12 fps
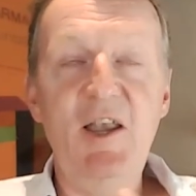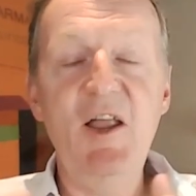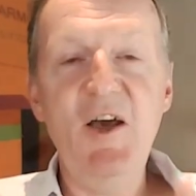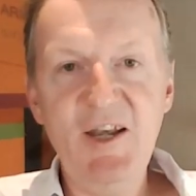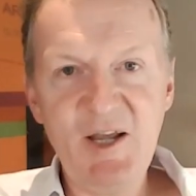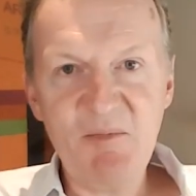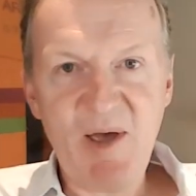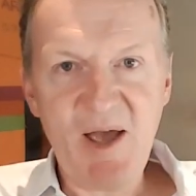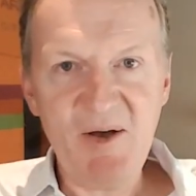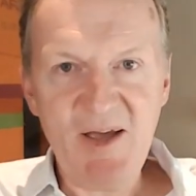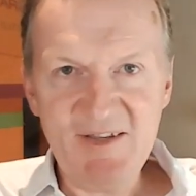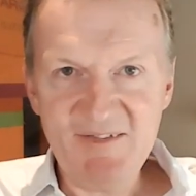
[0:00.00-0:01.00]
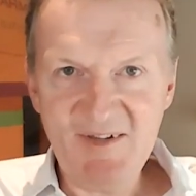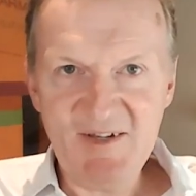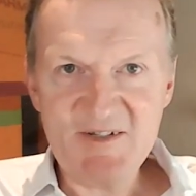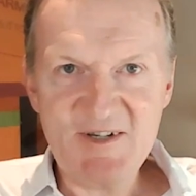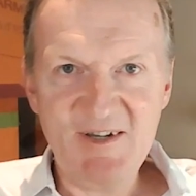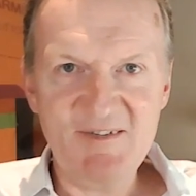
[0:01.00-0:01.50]
learning about and
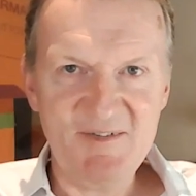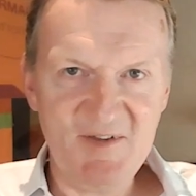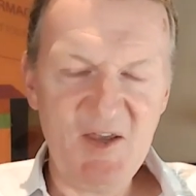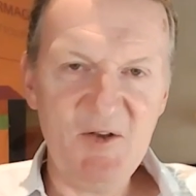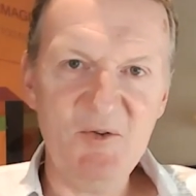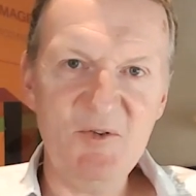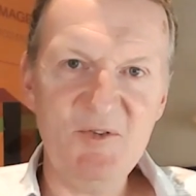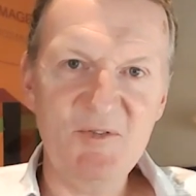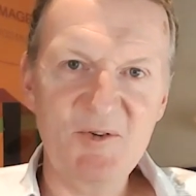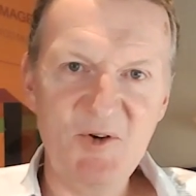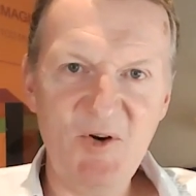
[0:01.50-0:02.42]
teaching skills,